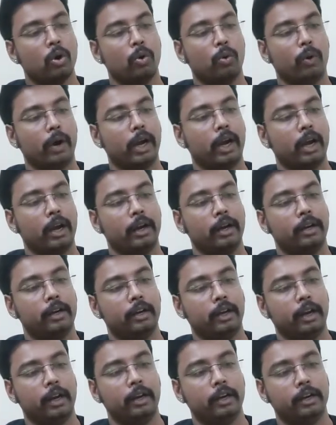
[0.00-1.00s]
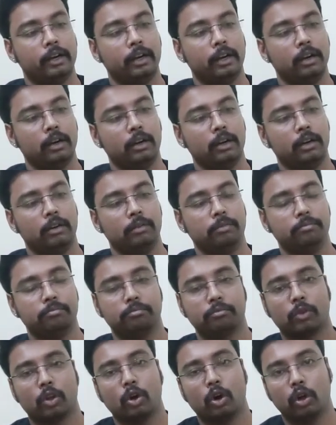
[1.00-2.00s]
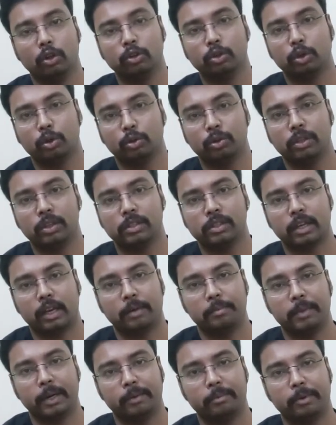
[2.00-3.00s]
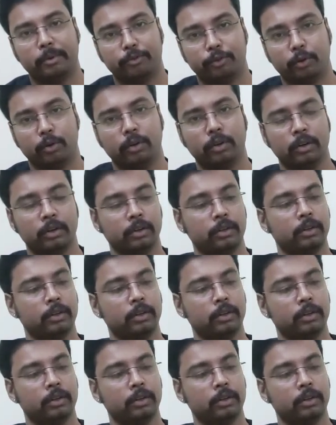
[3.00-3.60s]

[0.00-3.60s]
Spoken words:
What I had gone through this helmet before.